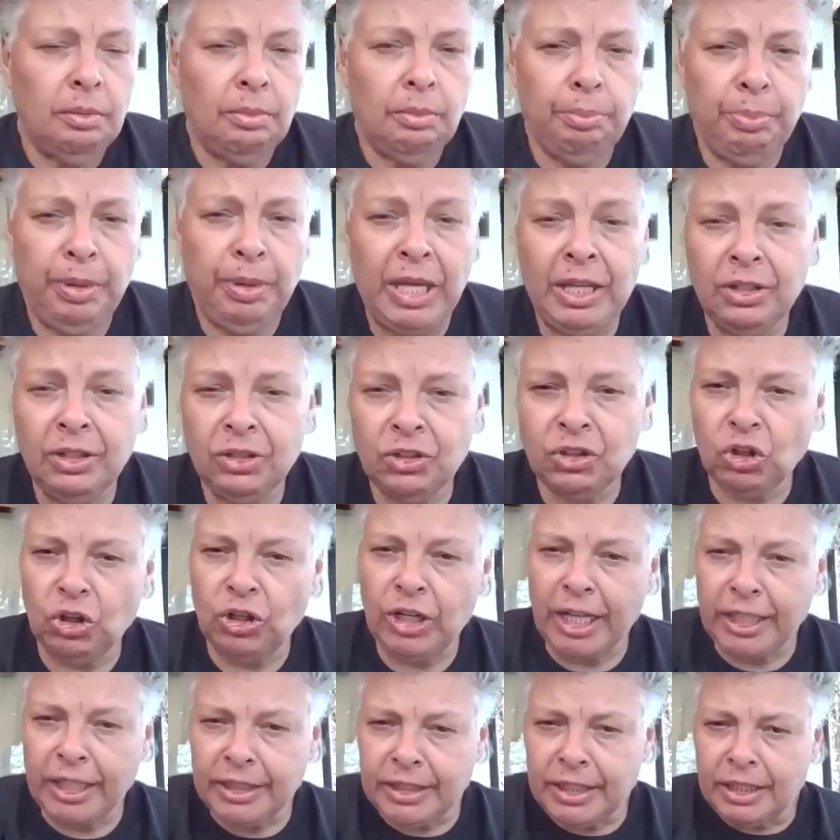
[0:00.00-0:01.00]
beings
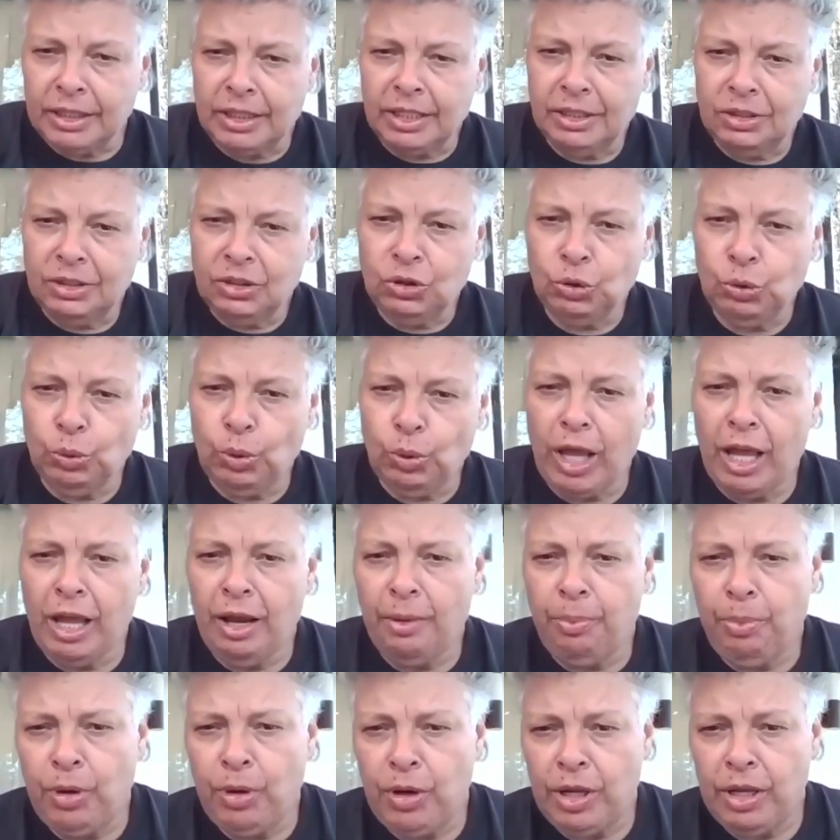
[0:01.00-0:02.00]
connected to
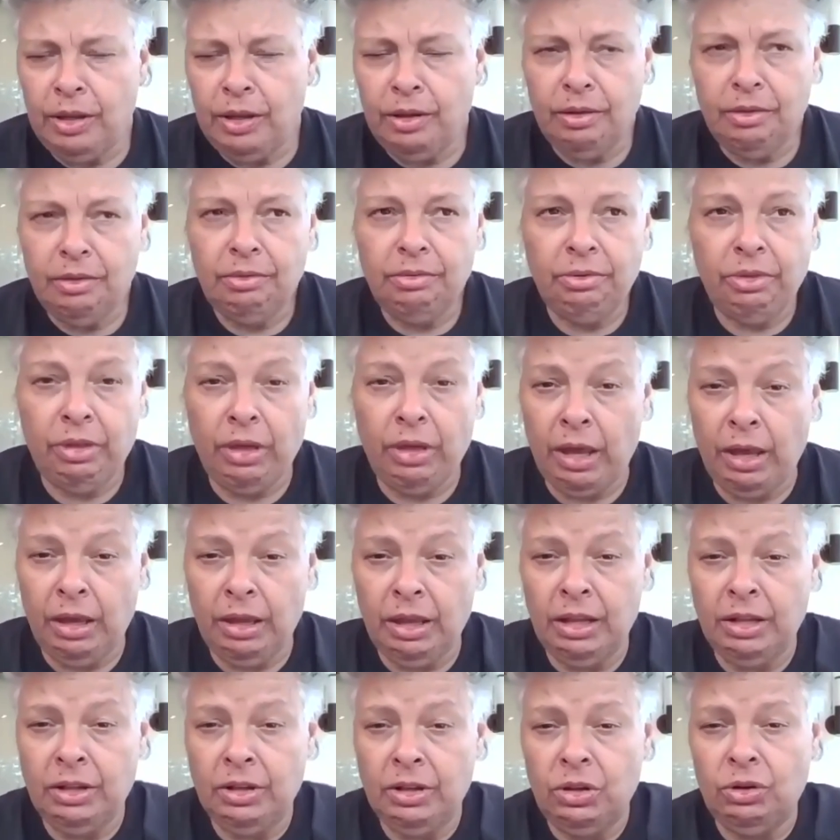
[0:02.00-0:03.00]
everything
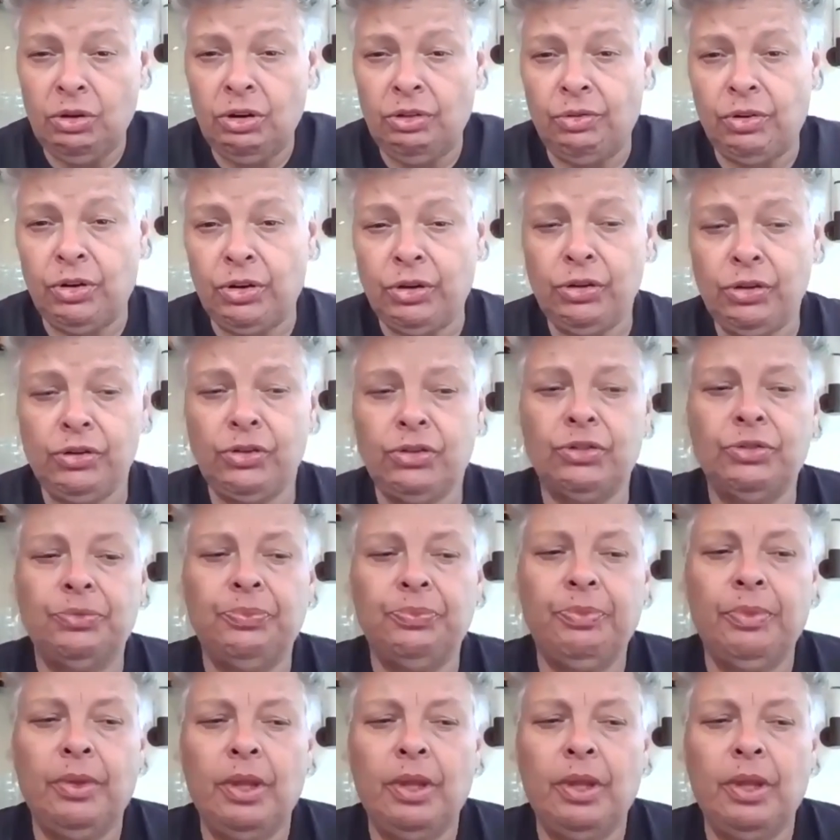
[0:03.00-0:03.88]
in the universe,